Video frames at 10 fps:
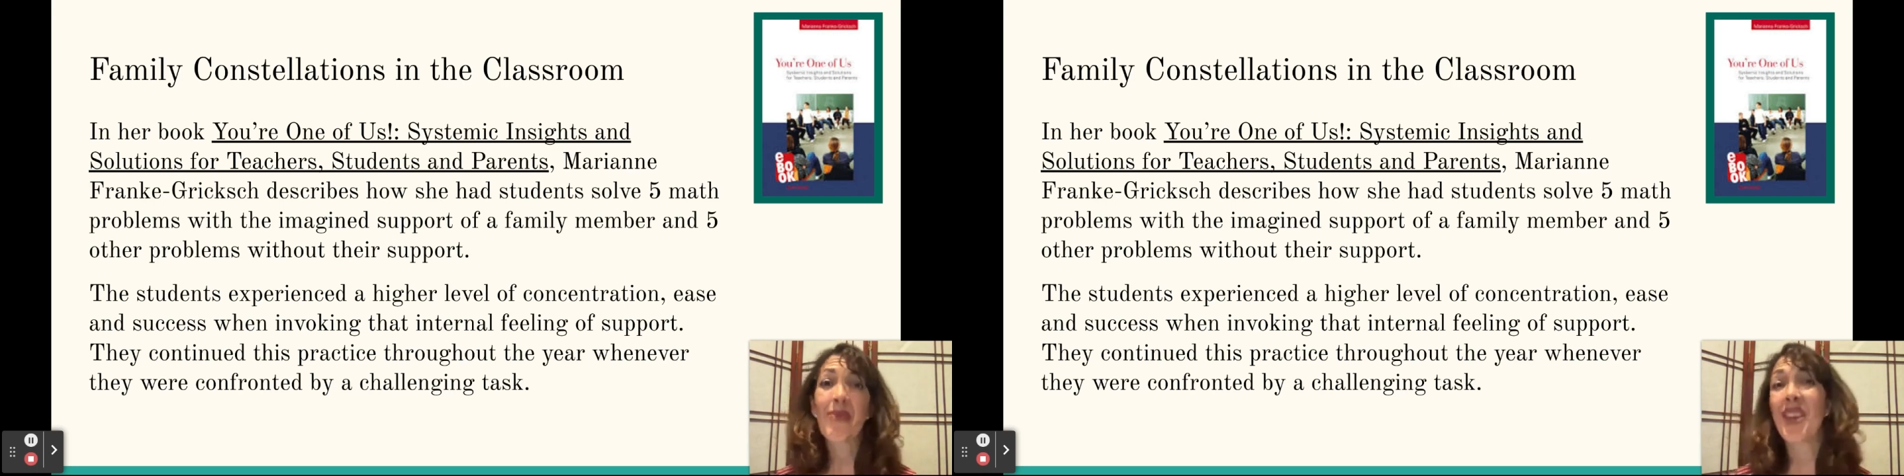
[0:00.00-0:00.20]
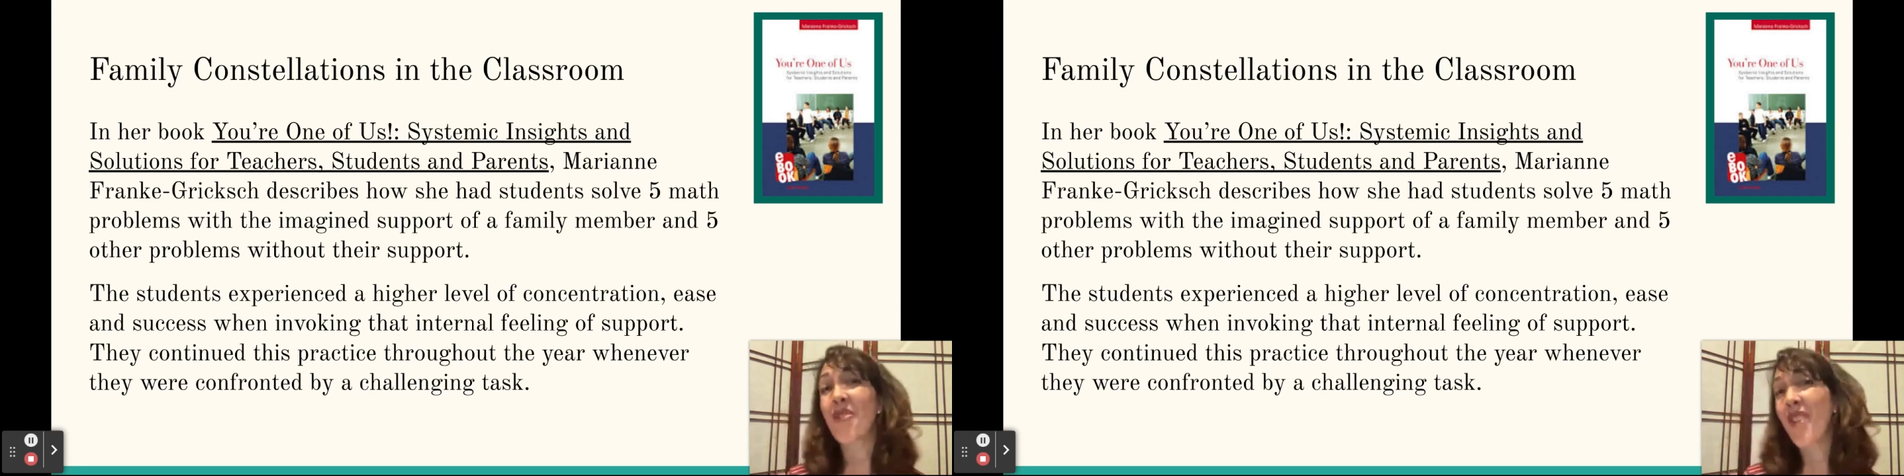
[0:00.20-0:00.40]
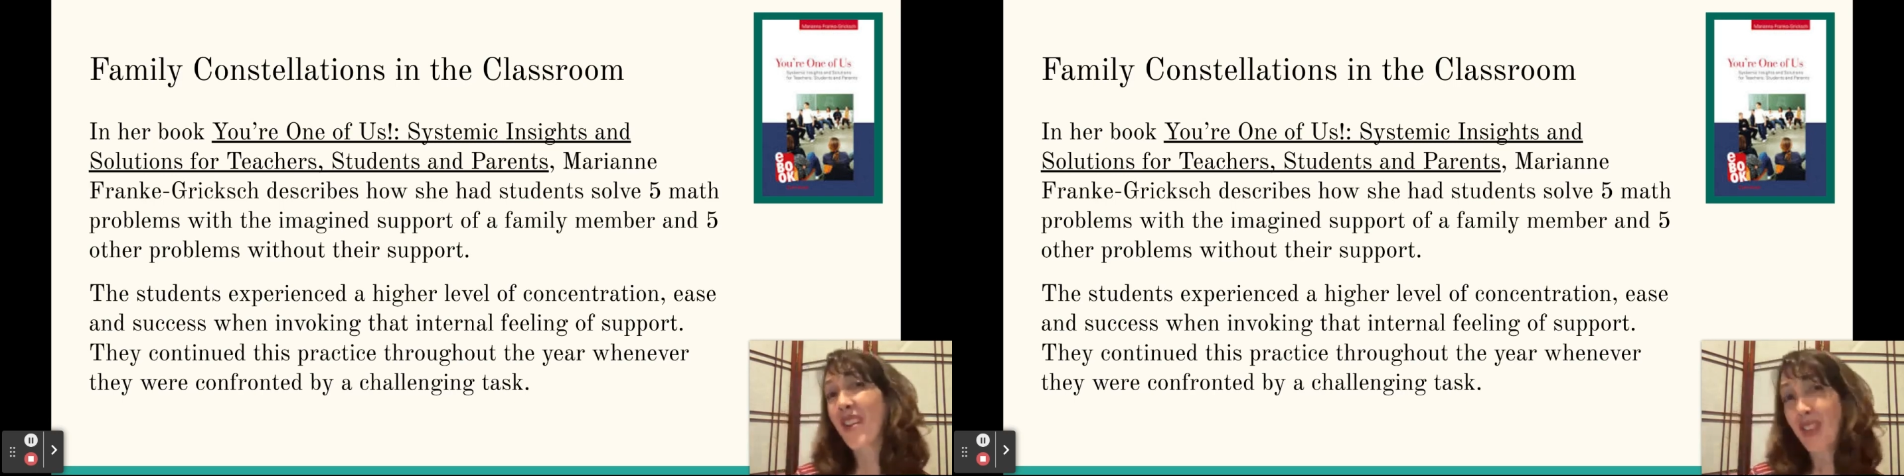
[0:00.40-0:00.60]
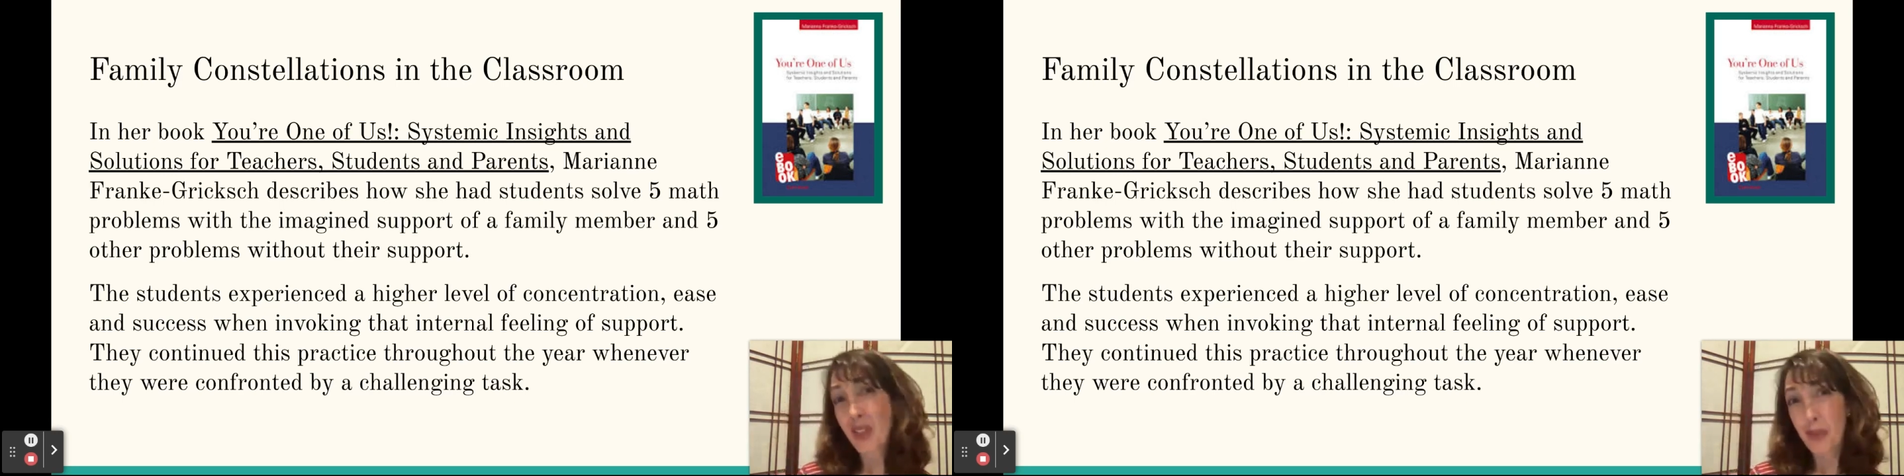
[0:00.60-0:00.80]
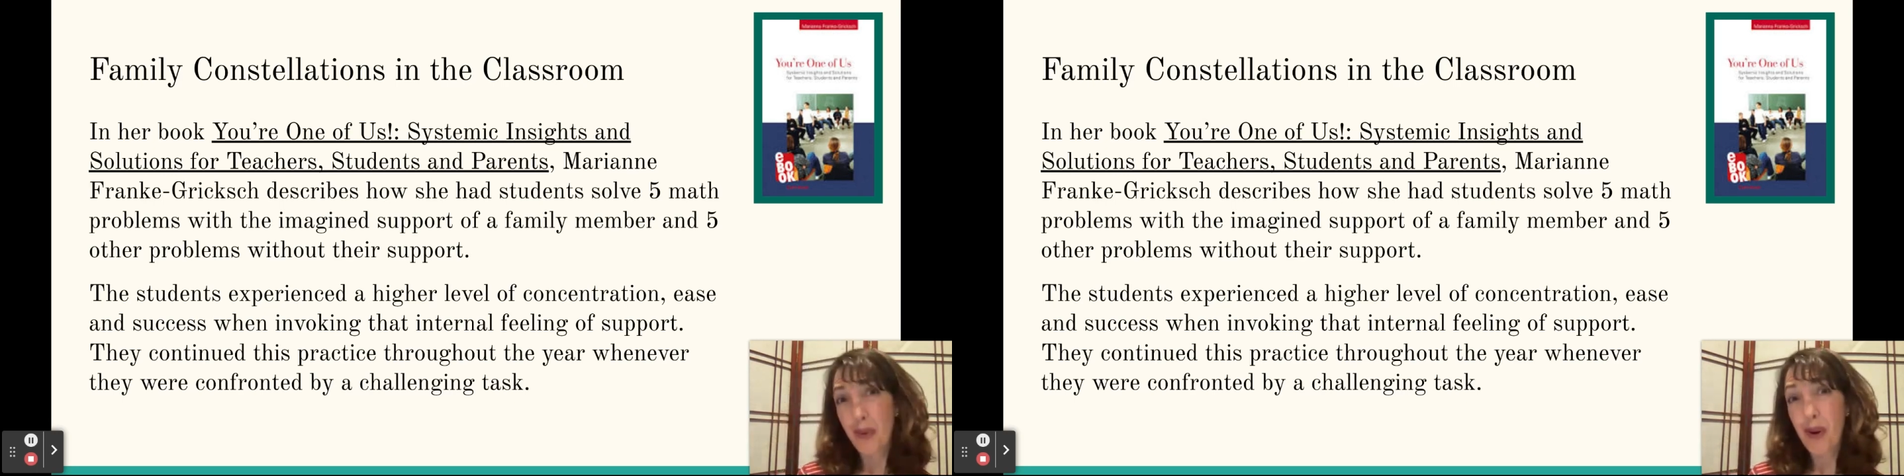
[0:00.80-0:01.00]
and 5
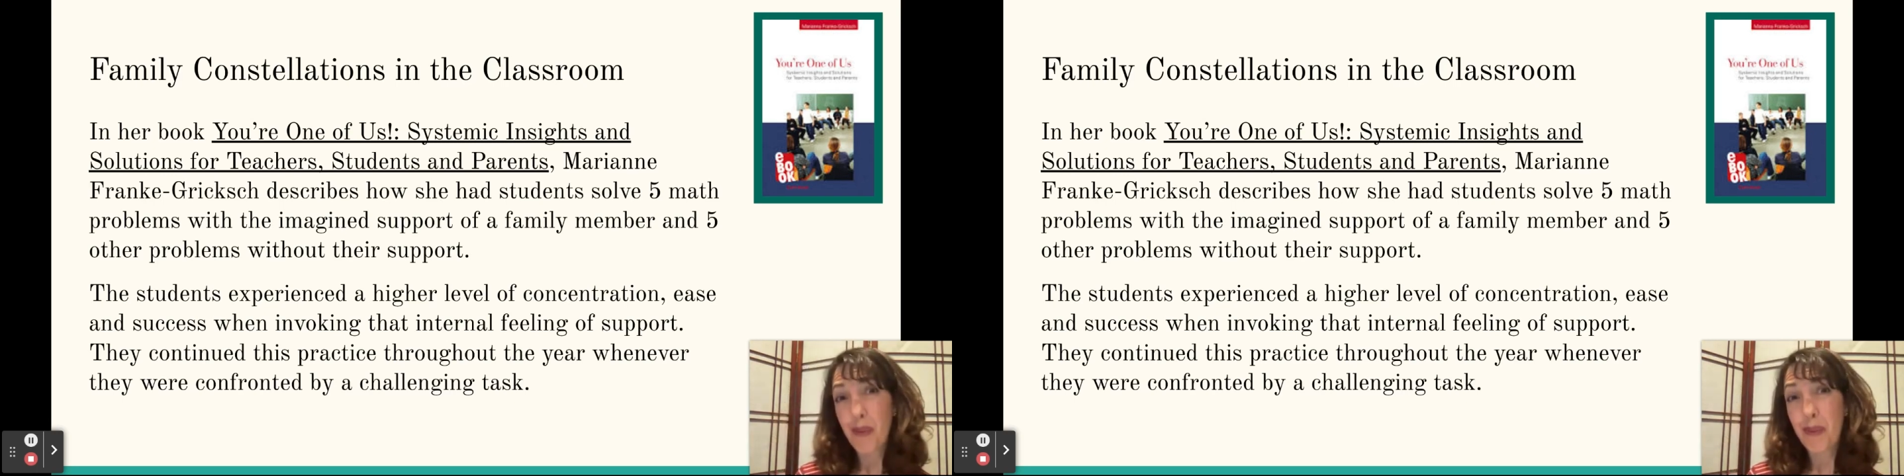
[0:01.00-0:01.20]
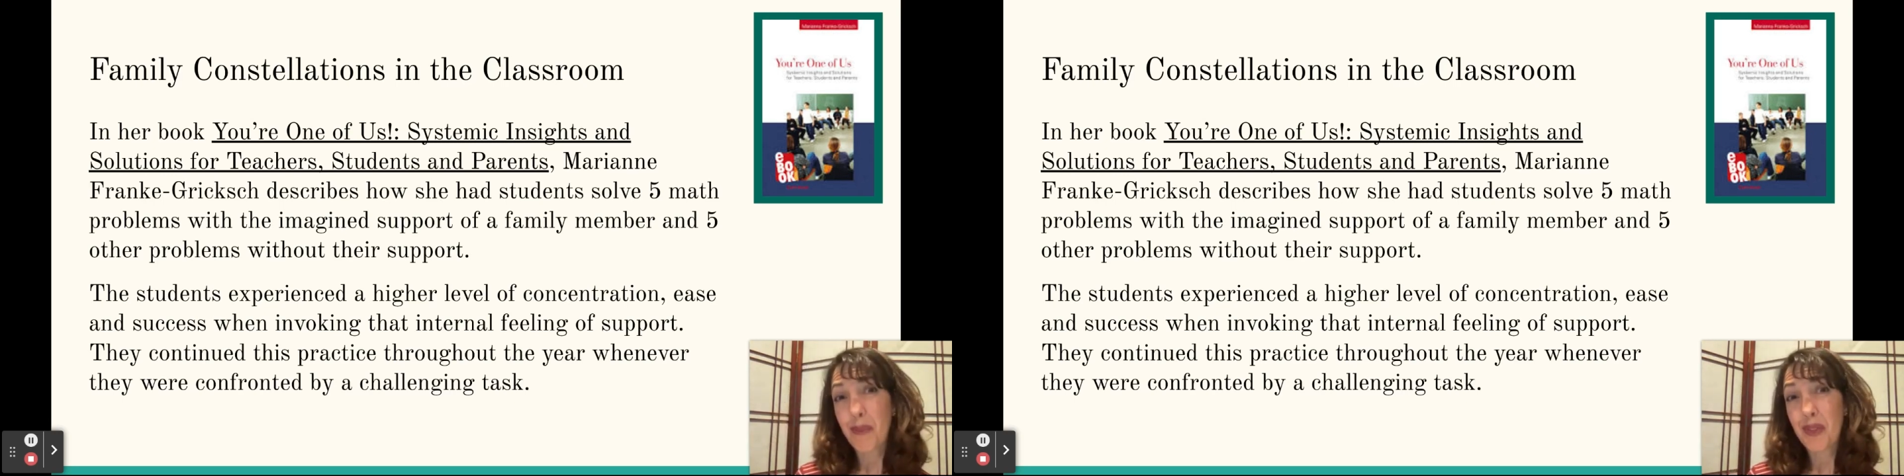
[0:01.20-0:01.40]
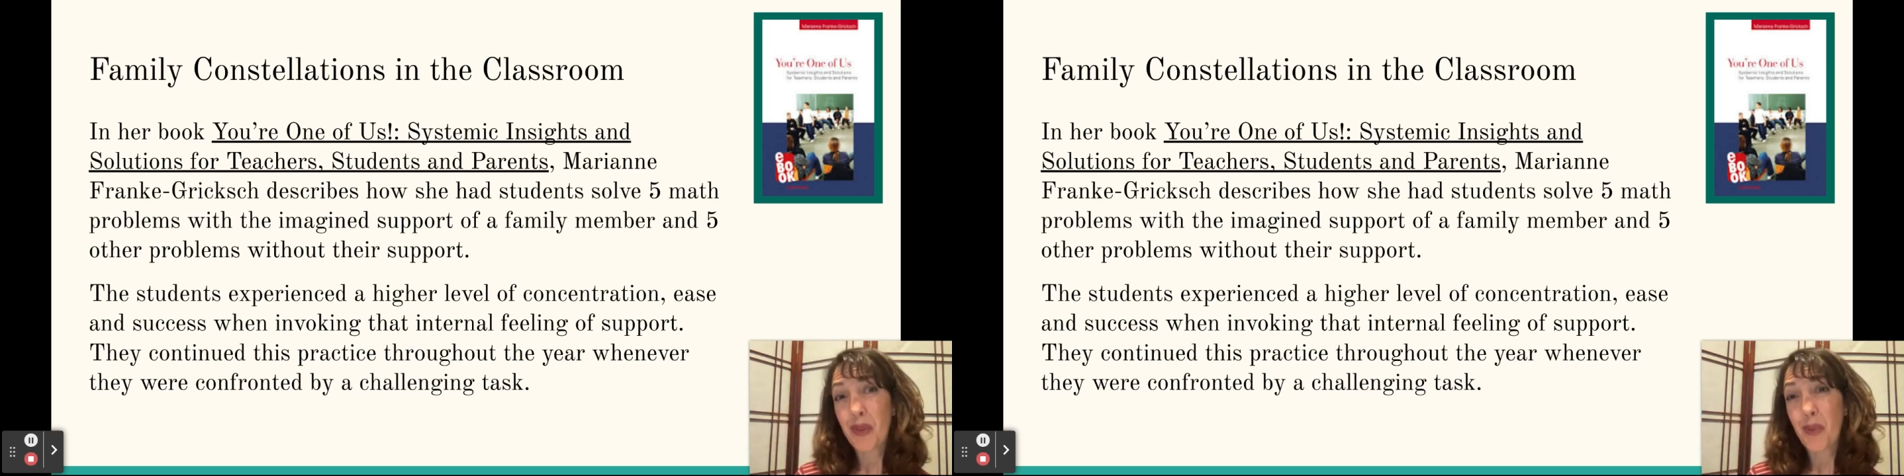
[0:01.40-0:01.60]
other problems